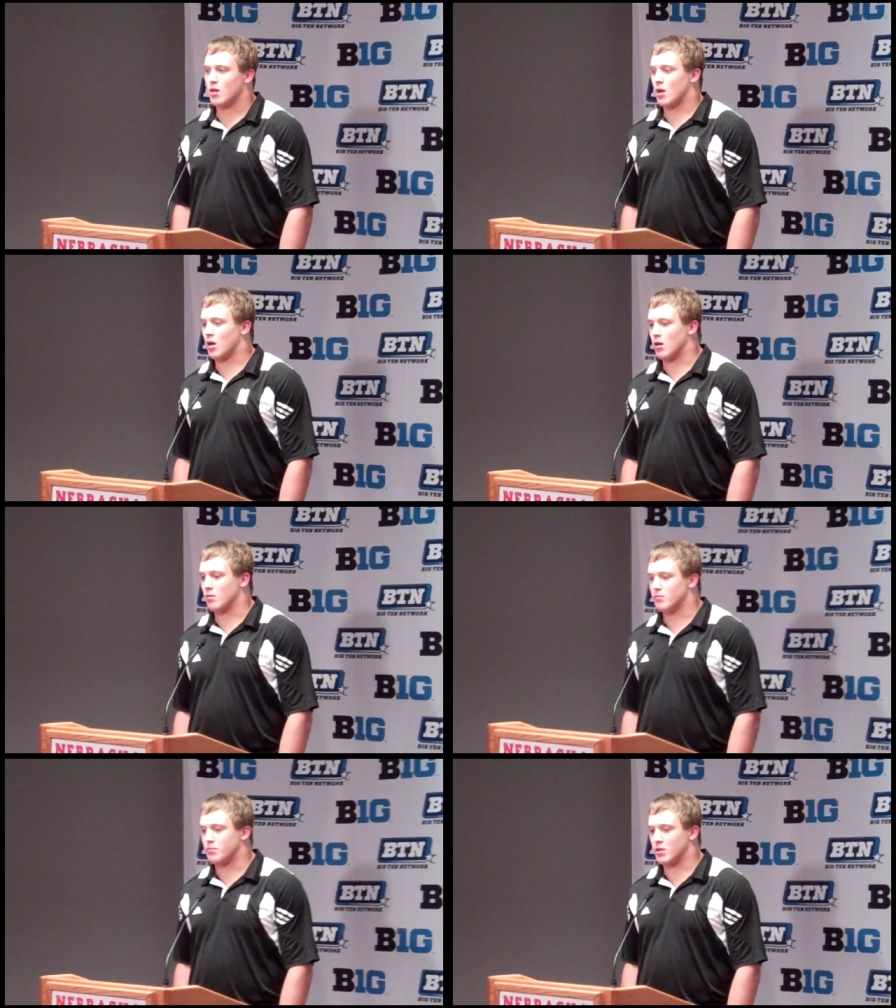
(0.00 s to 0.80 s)

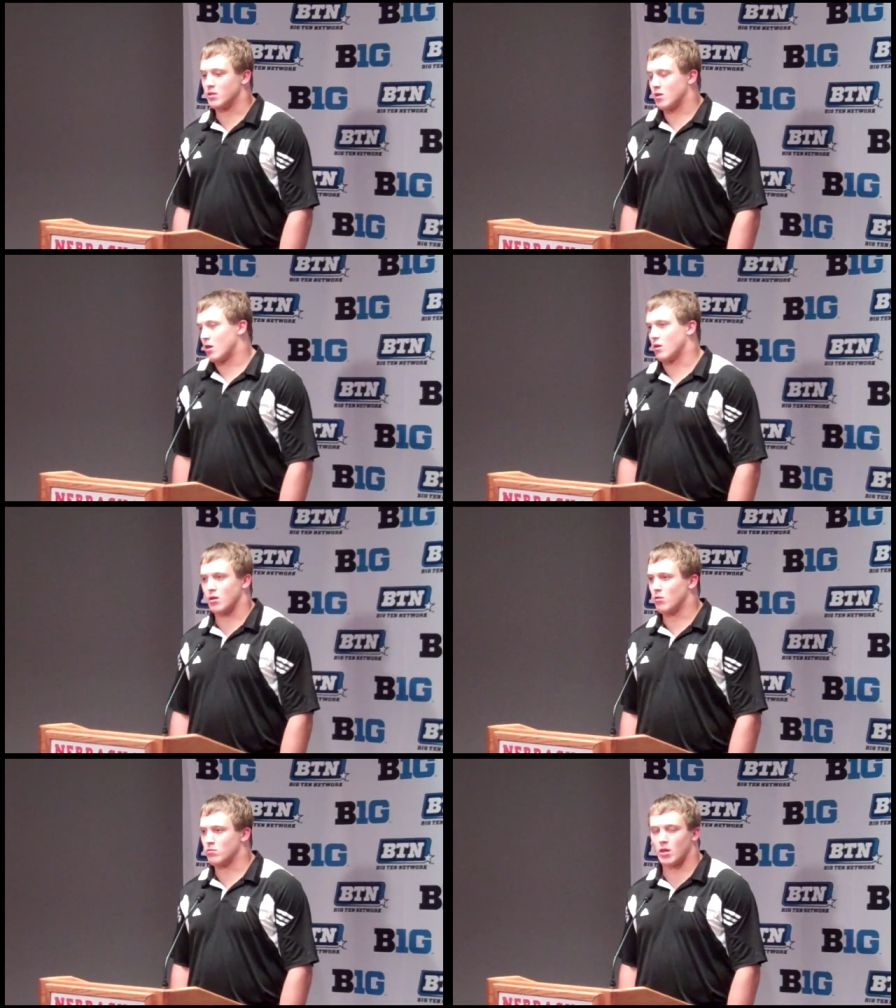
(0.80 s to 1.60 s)
Um, but it, you
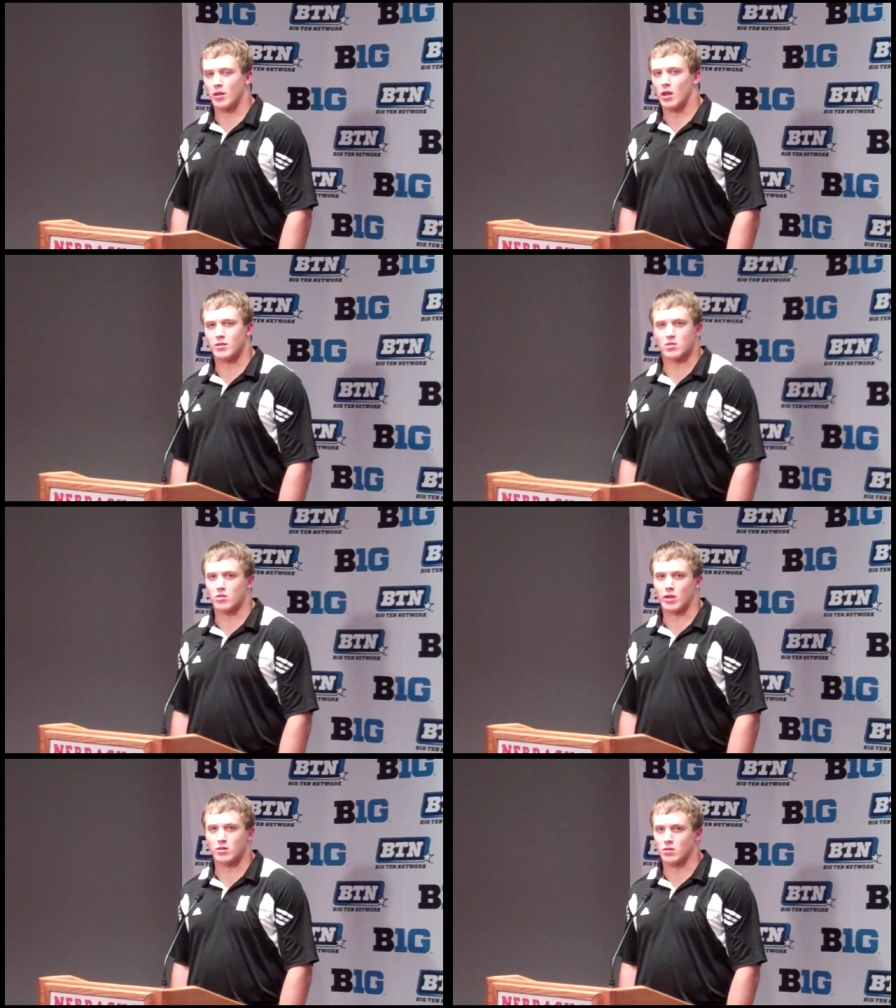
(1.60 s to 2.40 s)
know, nonetheless, it's
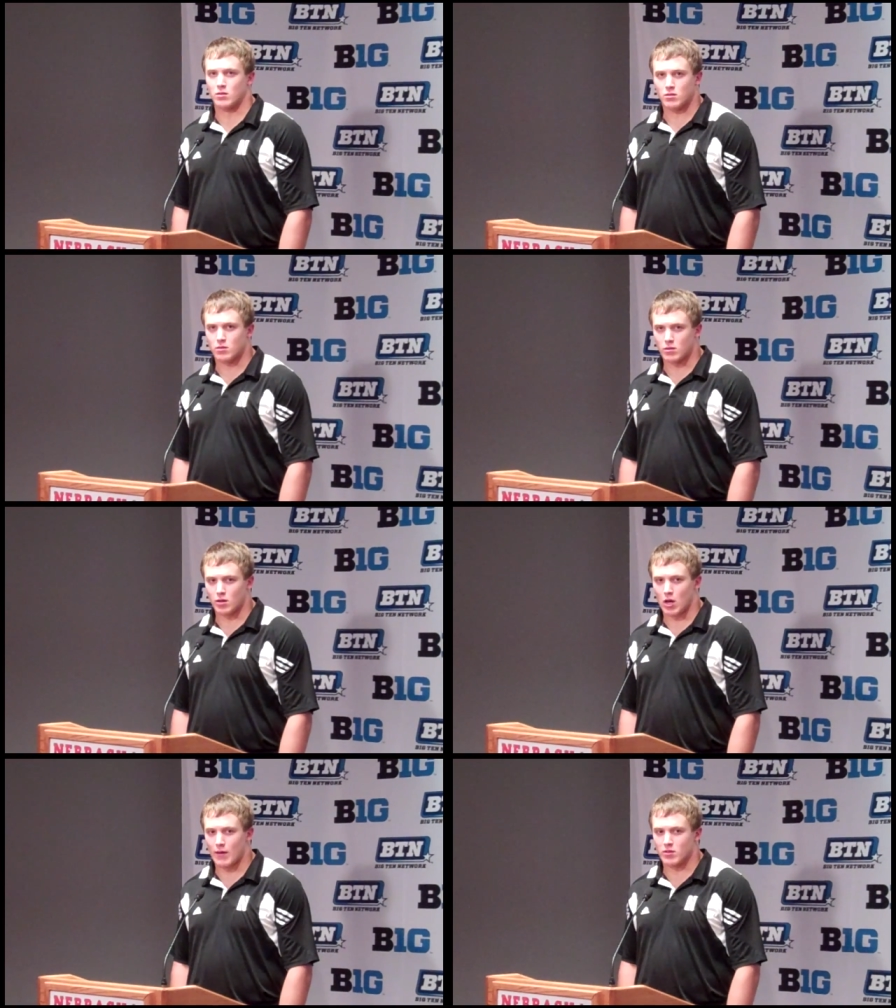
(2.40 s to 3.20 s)
great to you
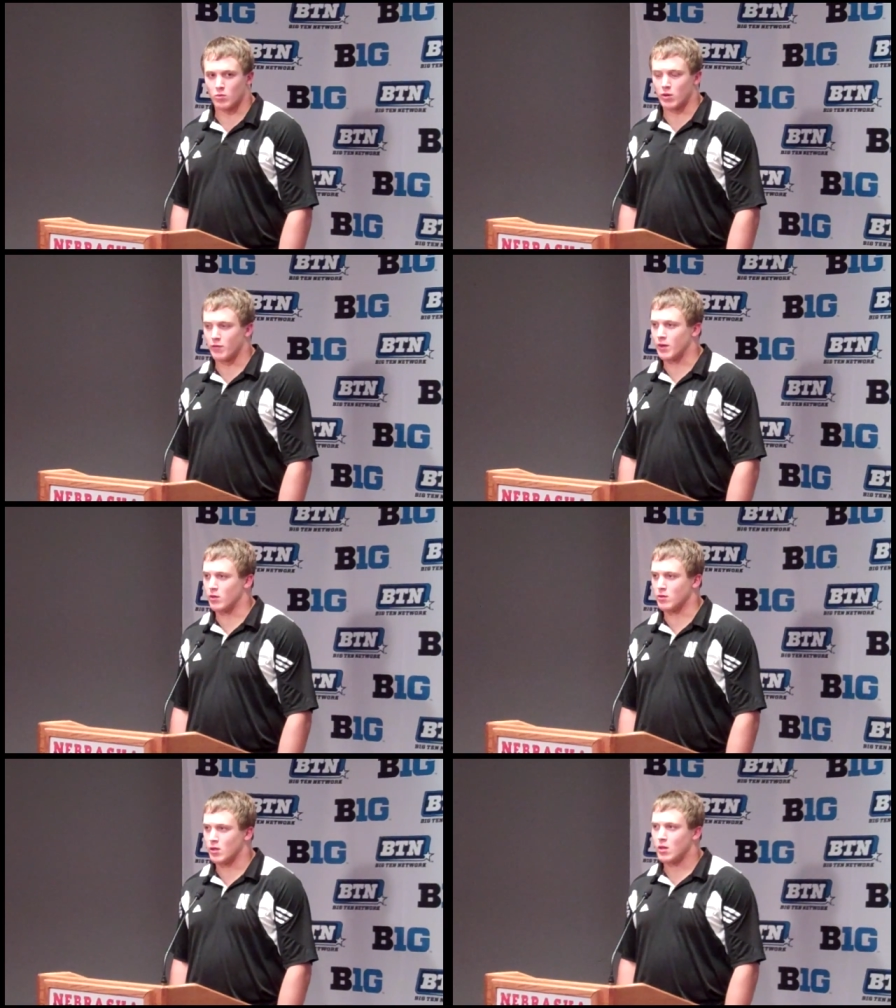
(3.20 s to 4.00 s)
know have this winning
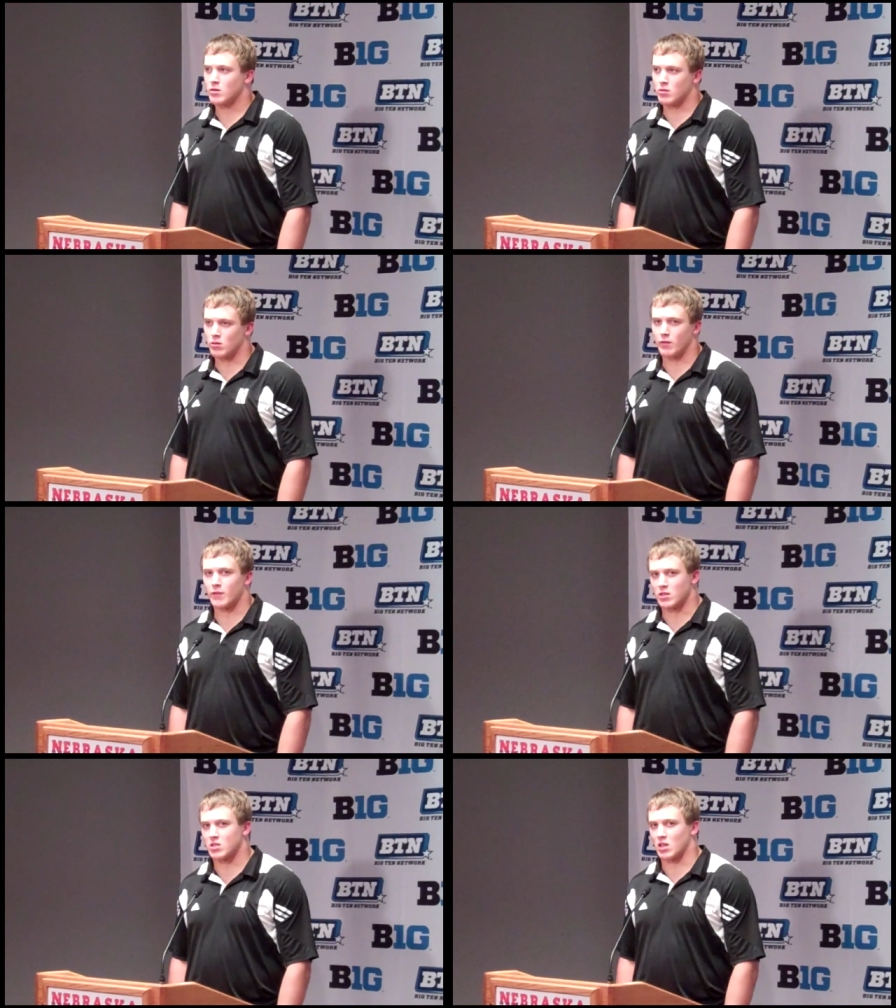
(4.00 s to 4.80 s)
feeling to really
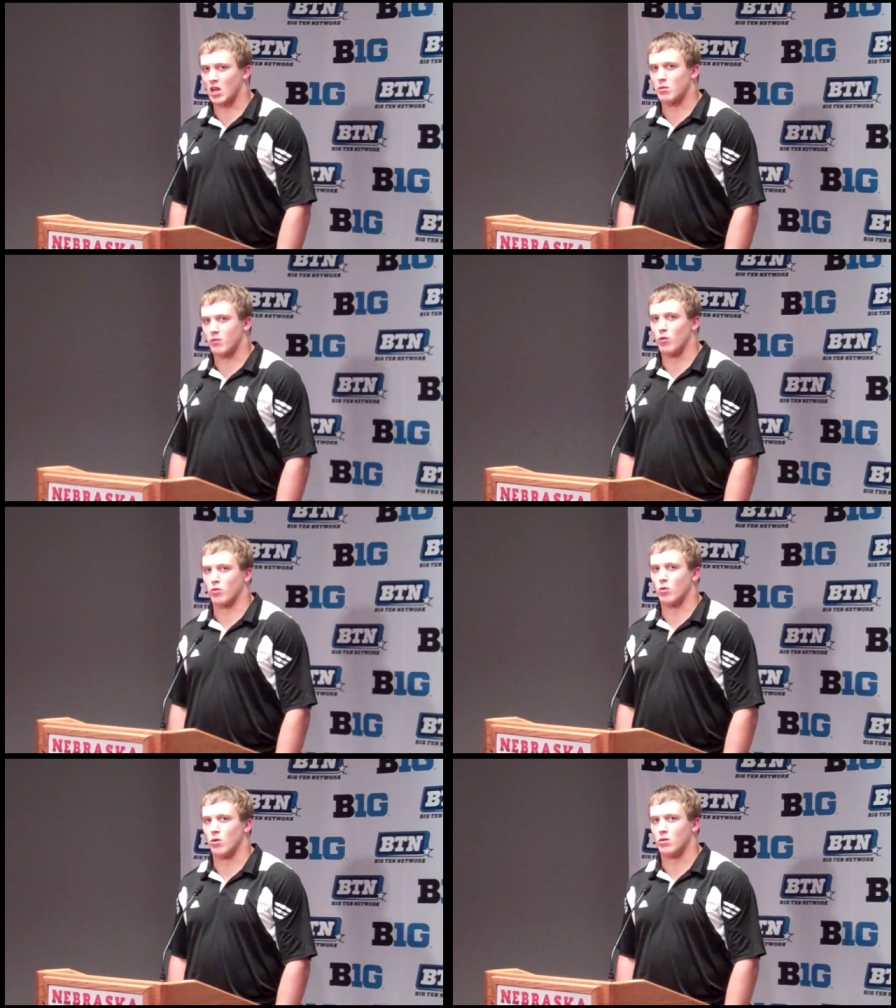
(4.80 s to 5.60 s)
finish that game in the
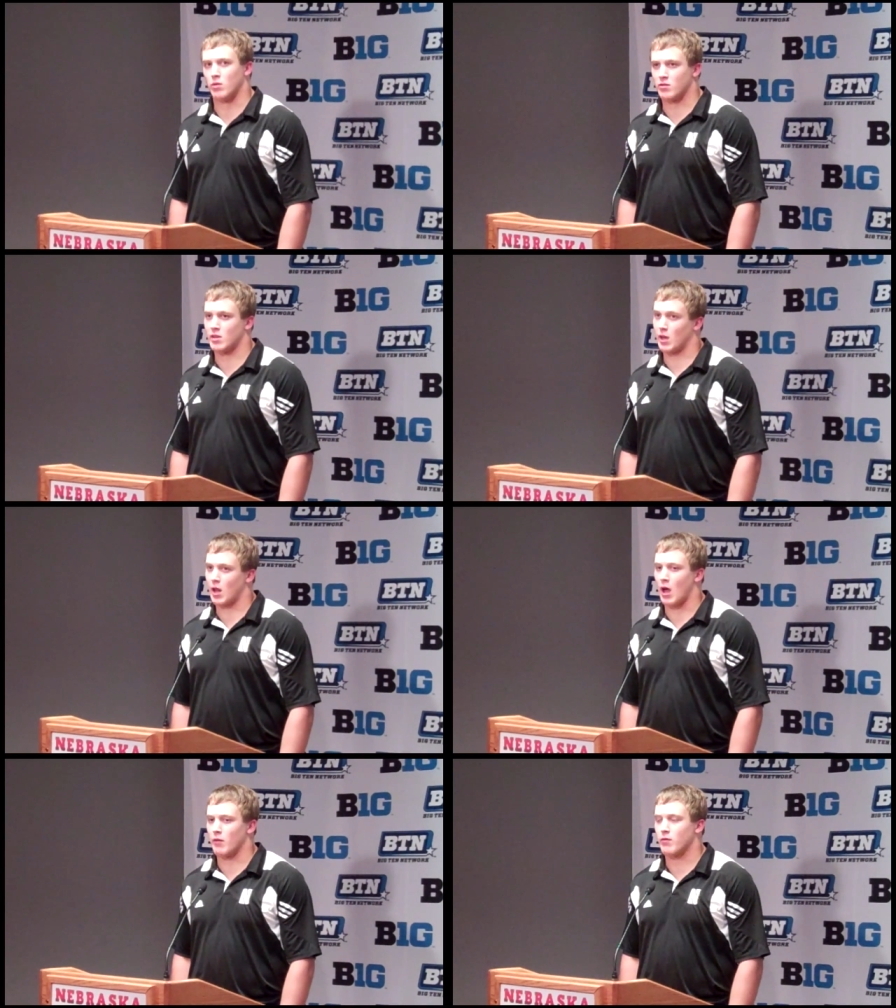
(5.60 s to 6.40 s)
fourth quarter and the second
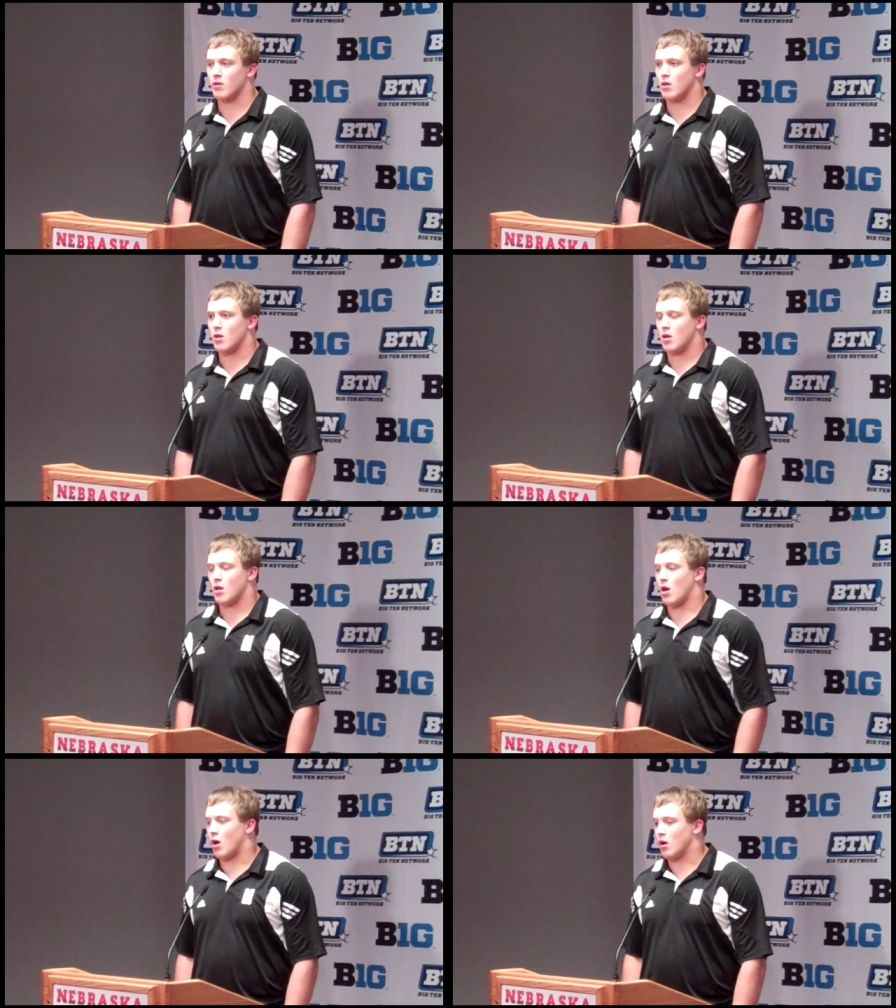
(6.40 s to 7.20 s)
half
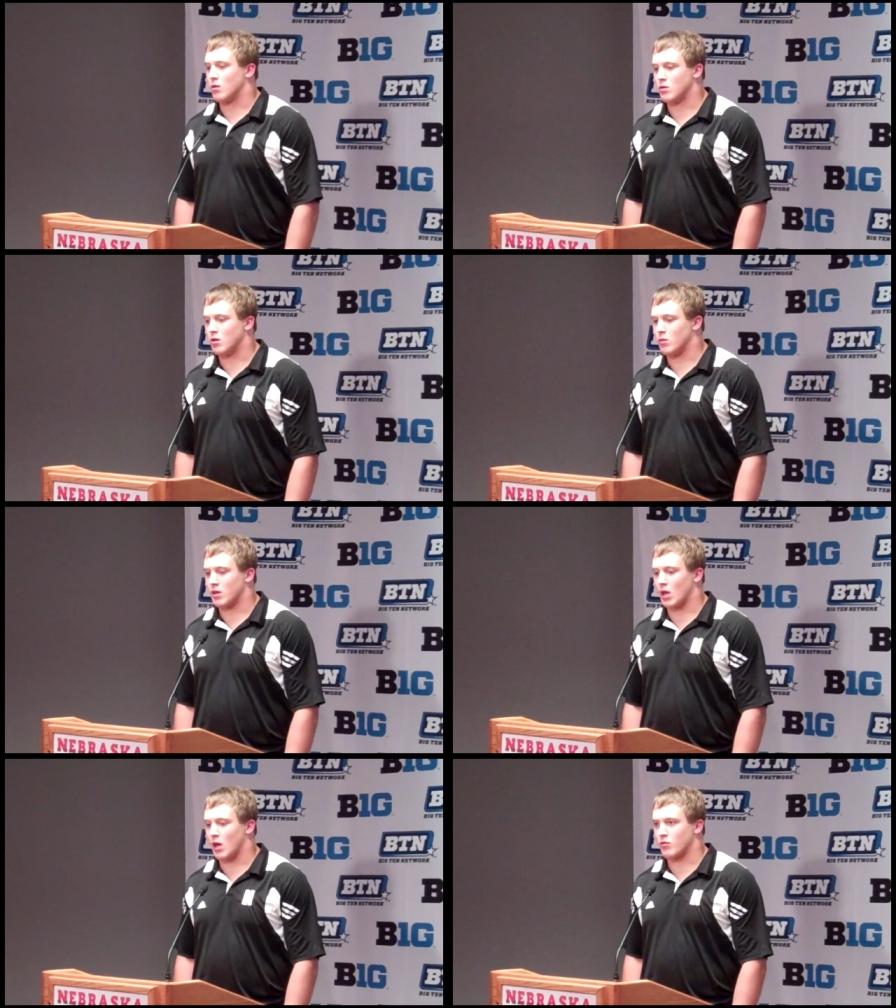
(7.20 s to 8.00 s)
uh, you know, we
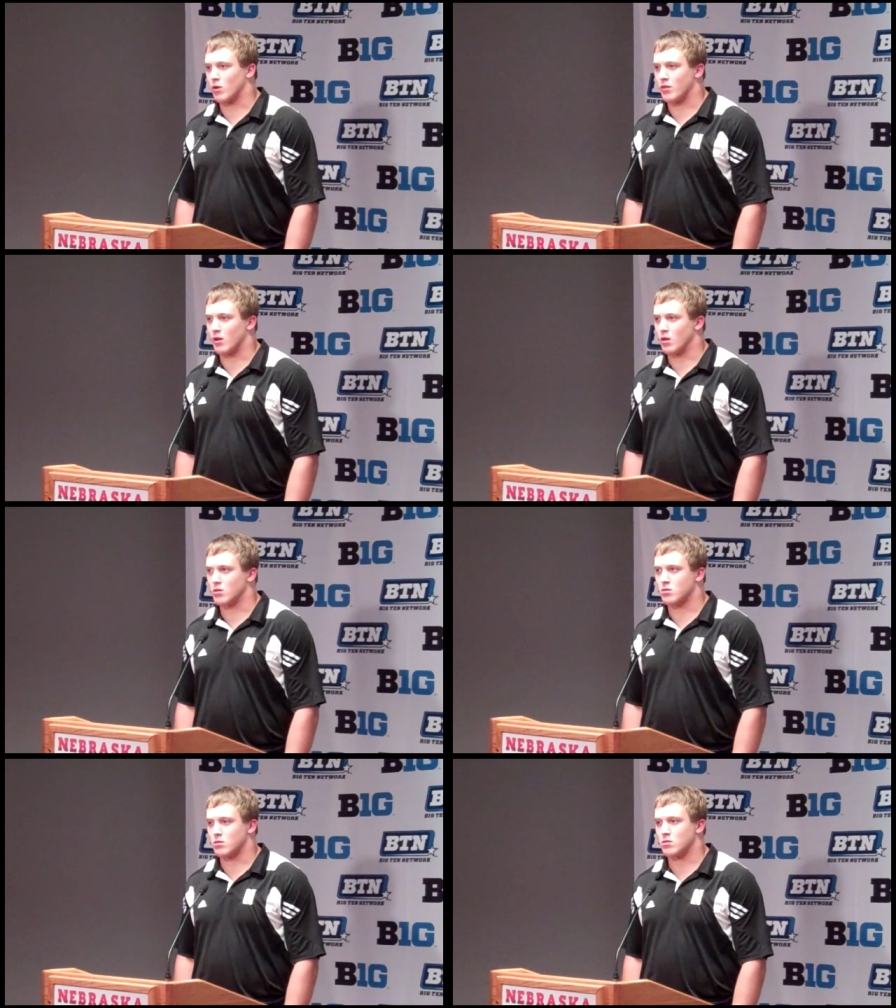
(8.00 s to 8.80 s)
can't ask for anything else.